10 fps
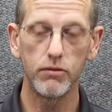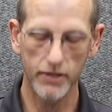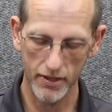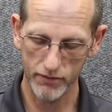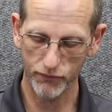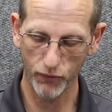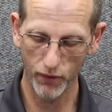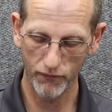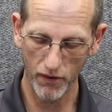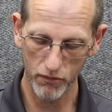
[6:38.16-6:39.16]
these for
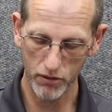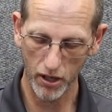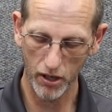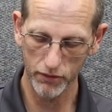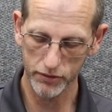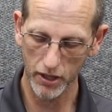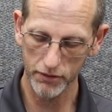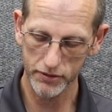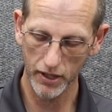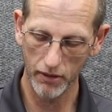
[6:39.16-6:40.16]
phone calls
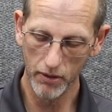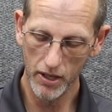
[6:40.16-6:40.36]
also.